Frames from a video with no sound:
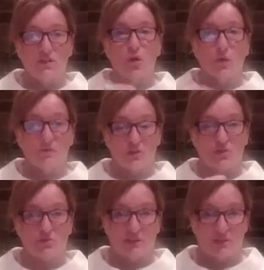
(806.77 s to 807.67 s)
of the
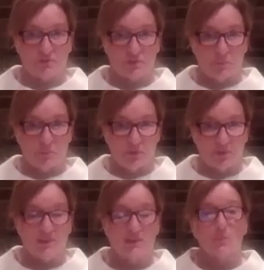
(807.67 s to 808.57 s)
stress
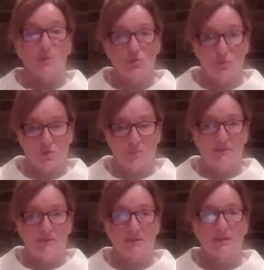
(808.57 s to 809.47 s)
response that we talked
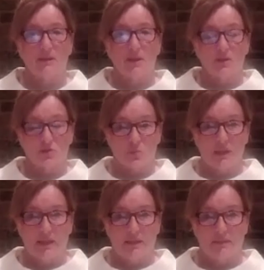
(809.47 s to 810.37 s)
about
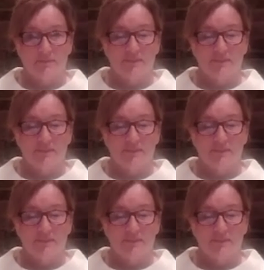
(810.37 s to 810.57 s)
last week,